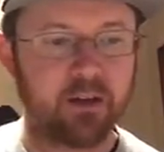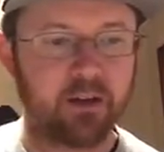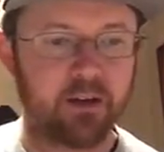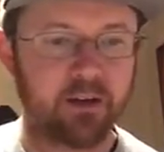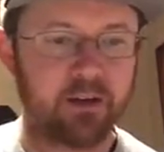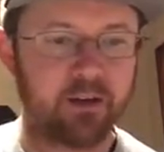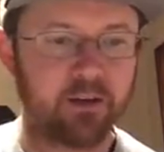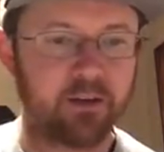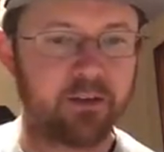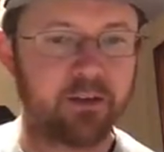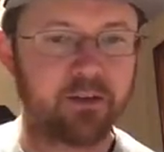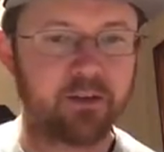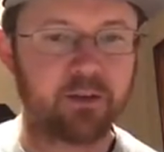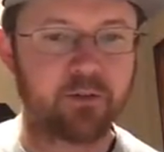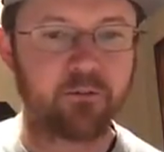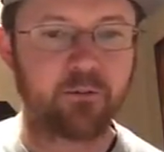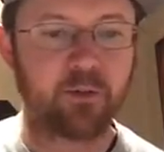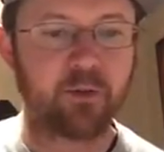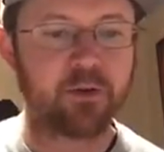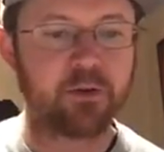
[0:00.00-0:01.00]
Uh, this
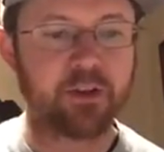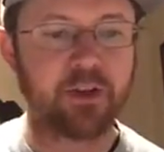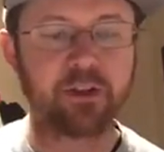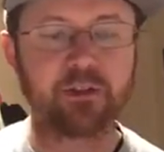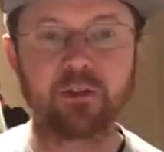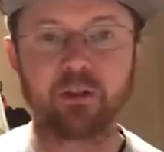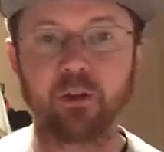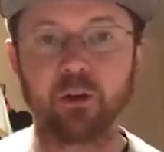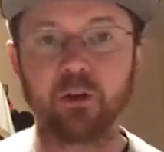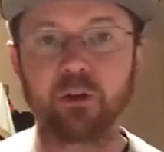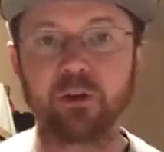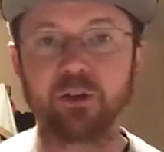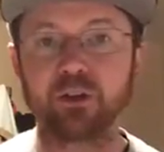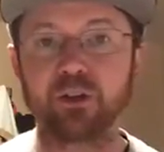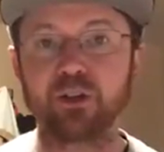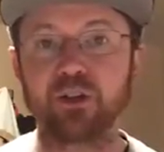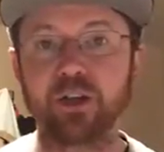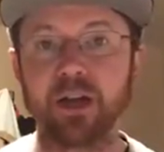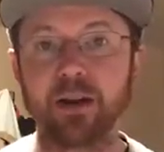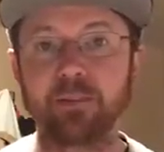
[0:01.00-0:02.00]
is First
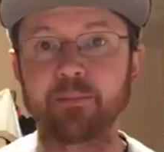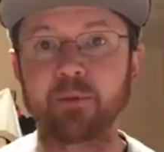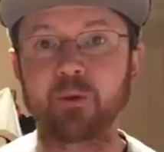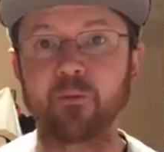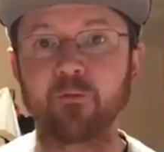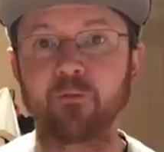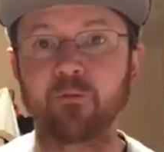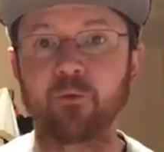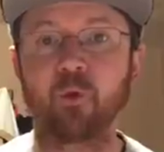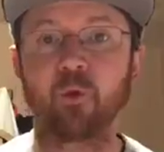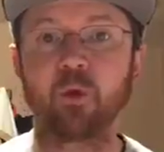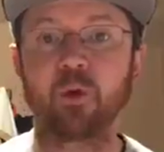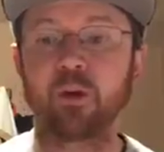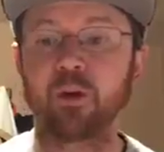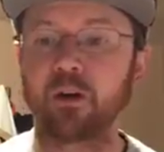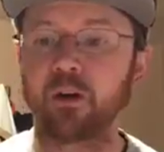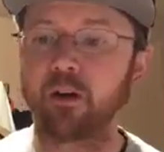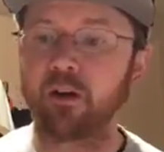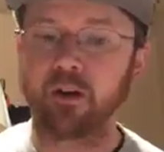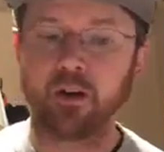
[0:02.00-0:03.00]
Thessalonians chapter
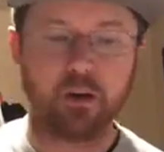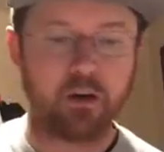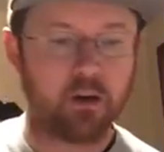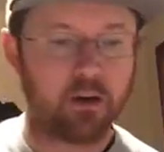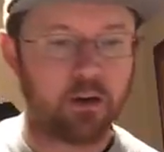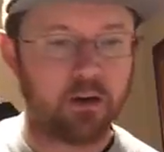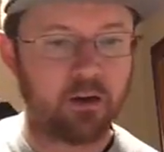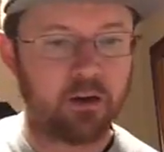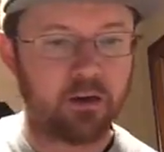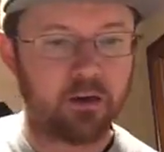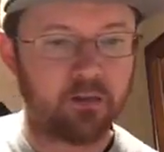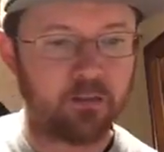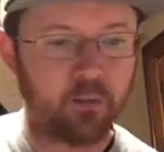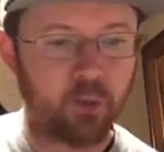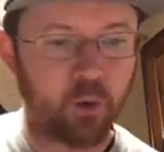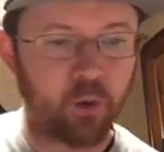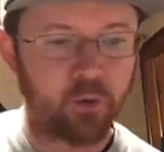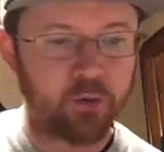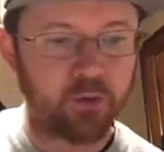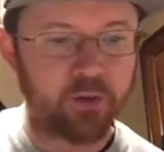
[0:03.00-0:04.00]
four,
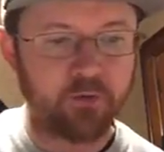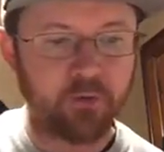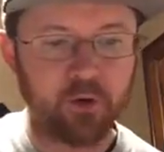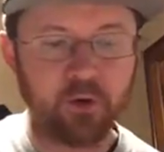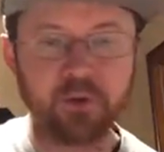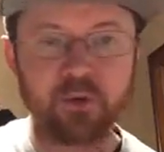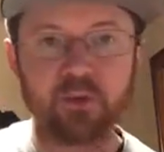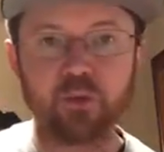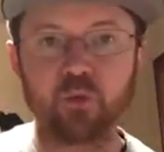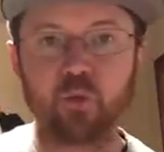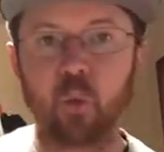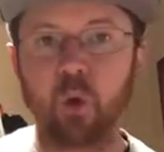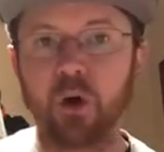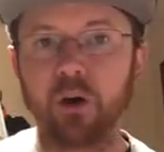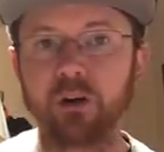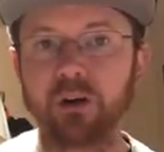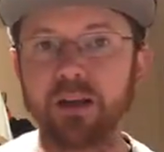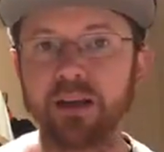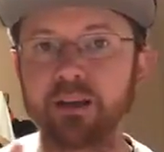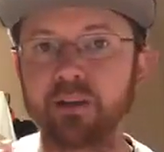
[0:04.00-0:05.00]
um, only verses
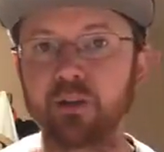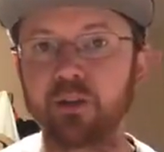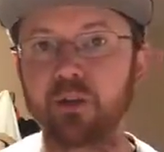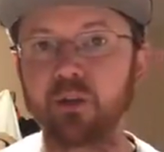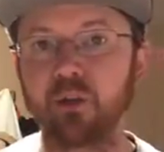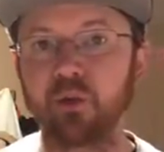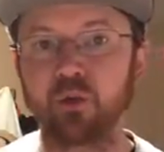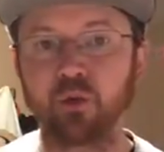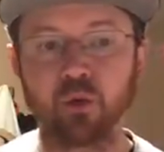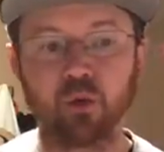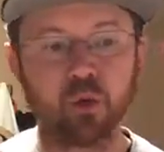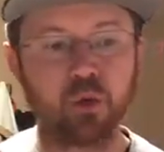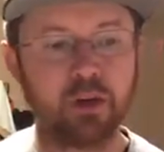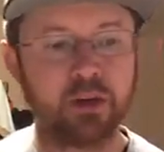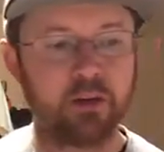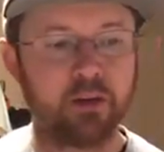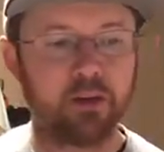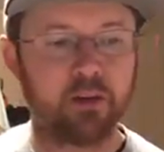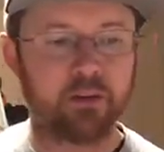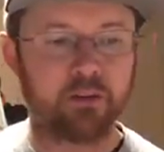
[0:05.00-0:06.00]
one and two.
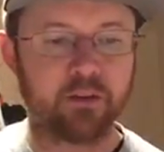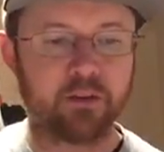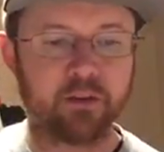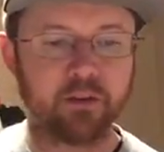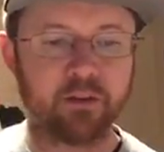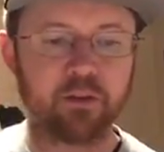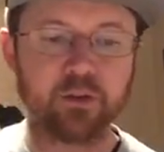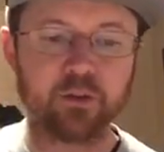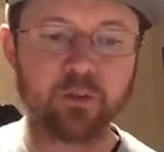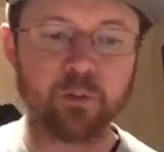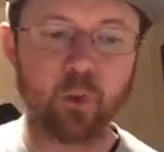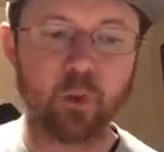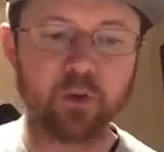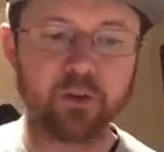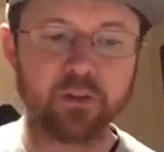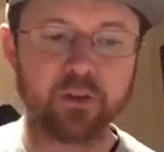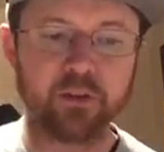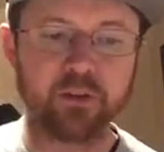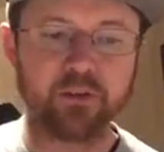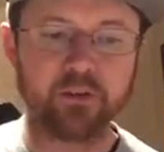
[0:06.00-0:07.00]
There, there's more
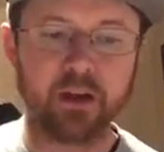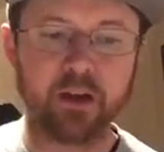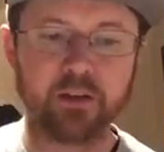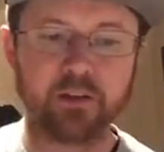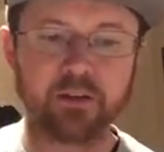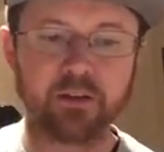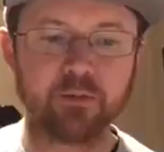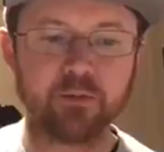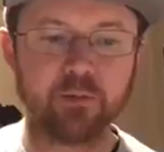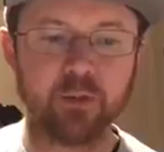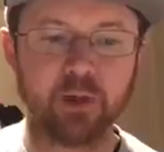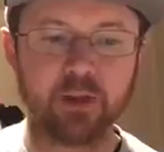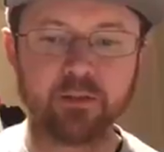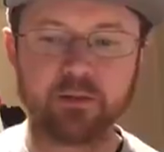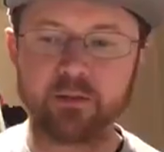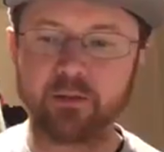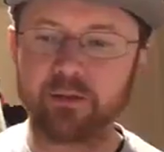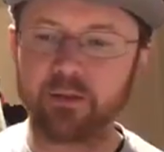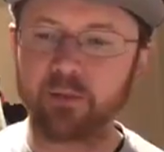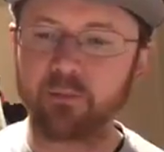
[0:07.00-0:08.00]
to this section,
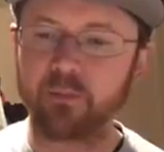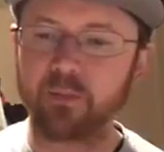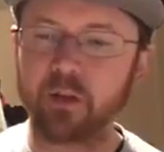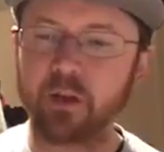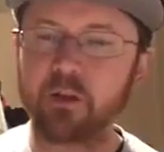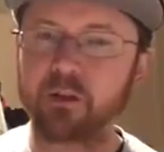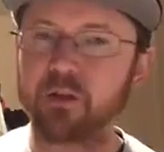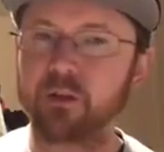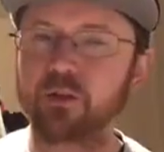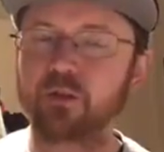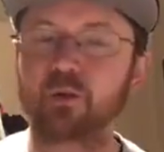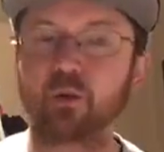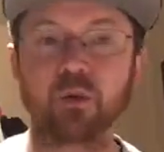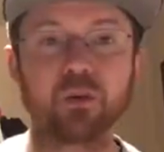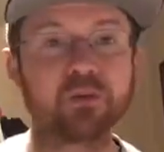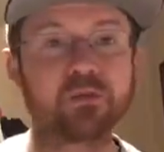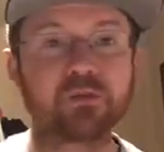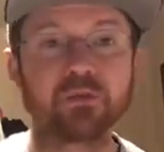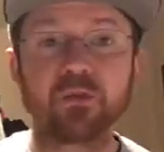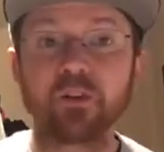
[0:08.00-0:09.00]
but something just
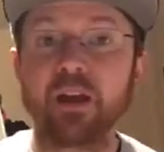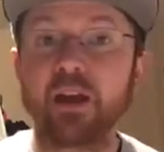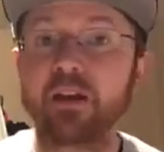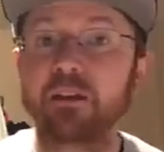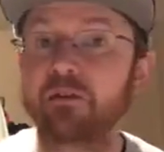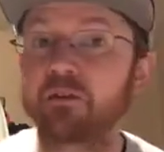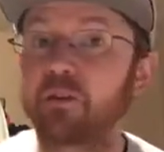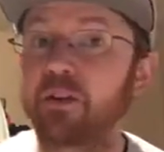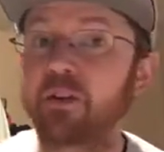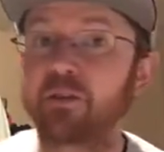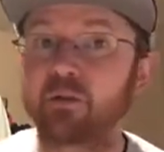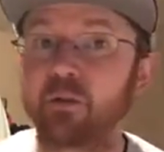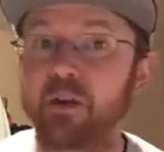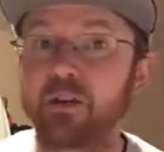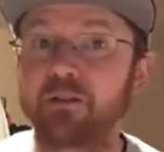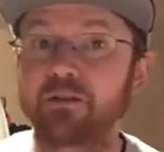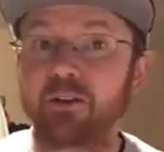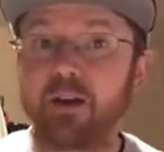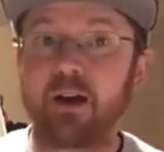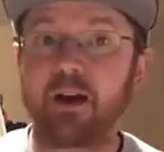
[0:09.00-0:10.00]
sort of stood out, so that's
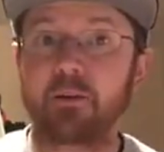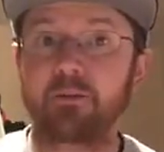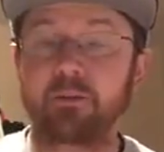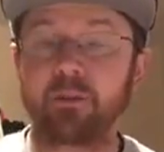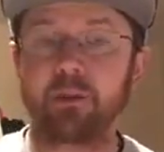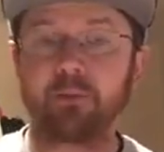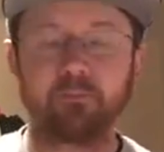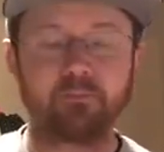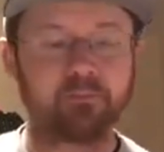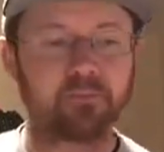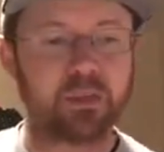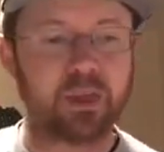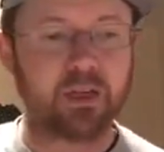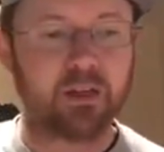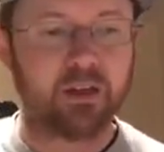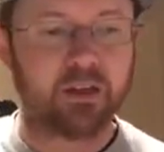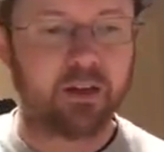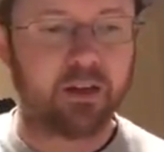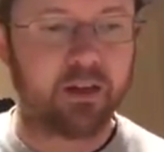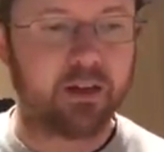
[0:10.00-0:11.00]
where I stopped.
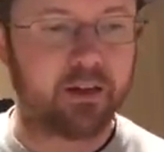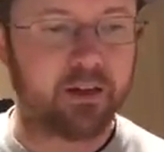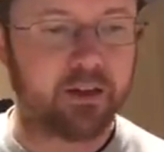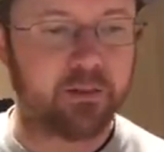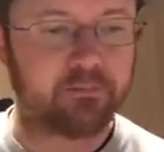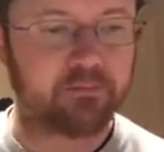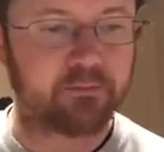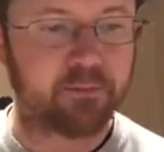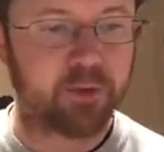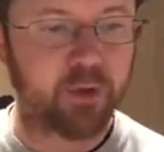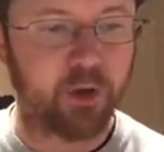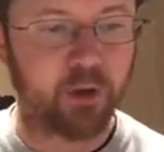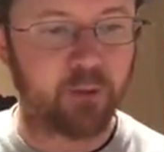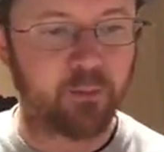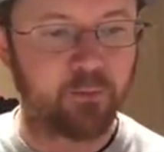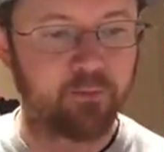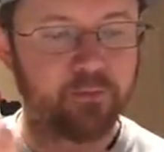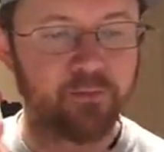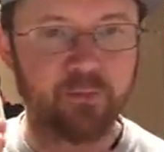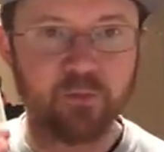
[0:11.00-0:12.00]
Um,
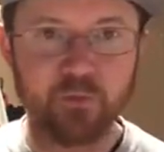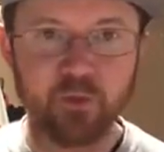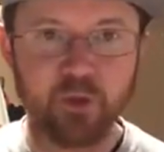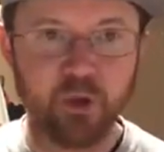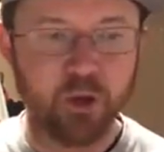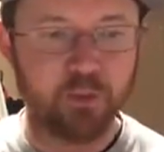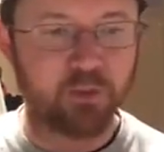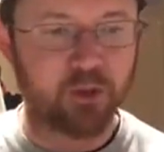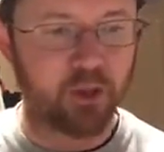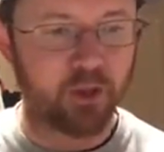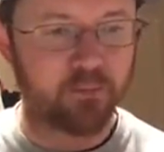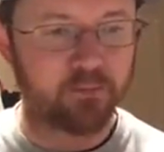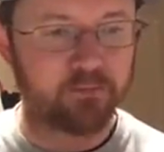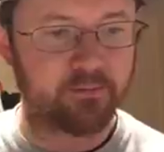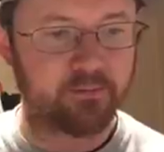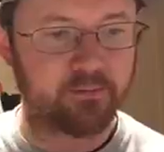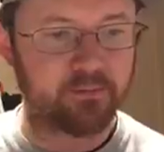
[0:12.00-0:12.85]
so, Scripture.